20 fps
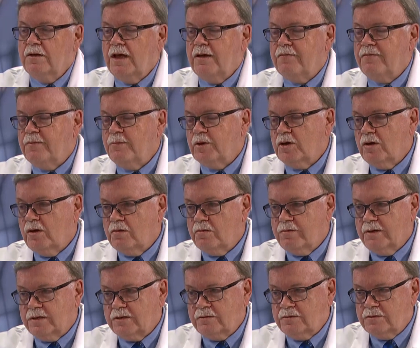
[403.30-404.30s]
From a
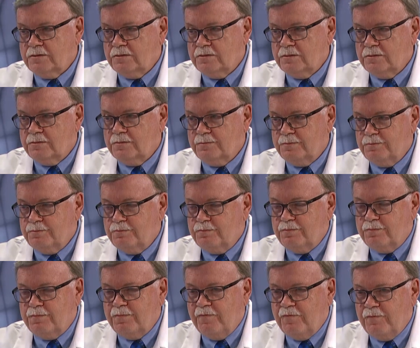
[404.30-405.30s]
colorectal
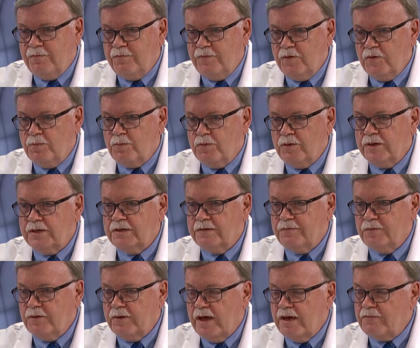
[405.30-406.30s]
viewpoint,
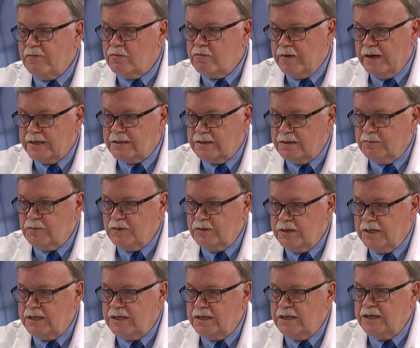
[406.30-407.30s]
if you have a rectum, you
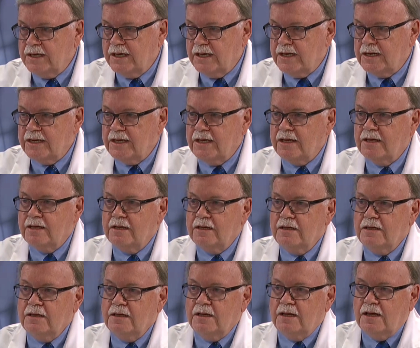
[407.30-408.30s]
need a yearly
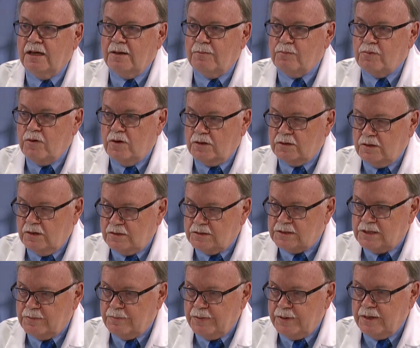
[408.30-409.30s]

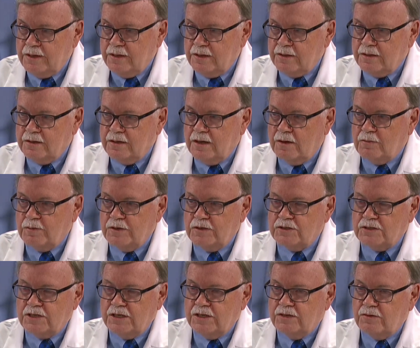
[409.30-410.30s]
proctoscopy. We
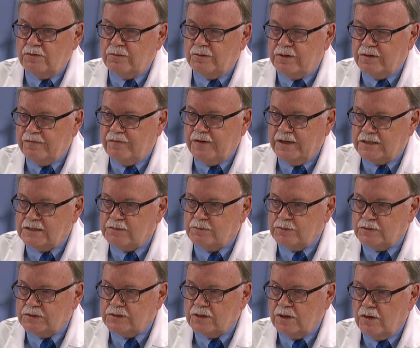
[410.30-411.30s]
usually do it with a
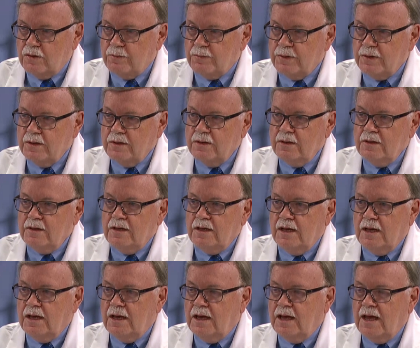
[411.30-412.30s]
flexible scope,
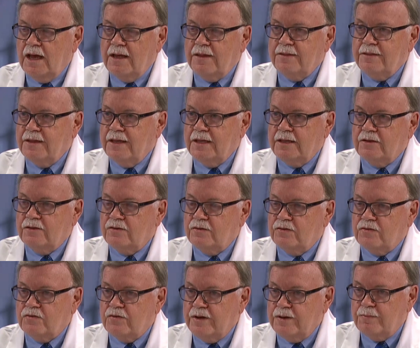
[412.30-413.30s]
and then to
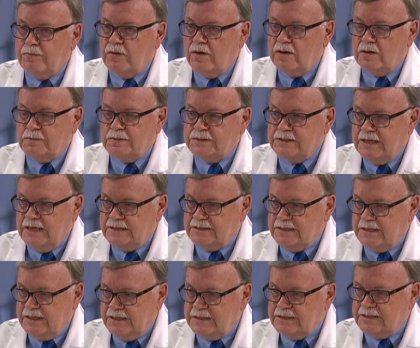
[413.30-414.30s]
treat polyps
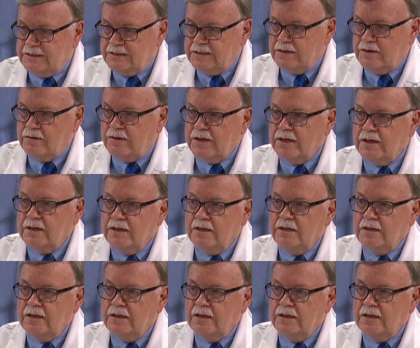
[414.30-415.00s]
as necessary.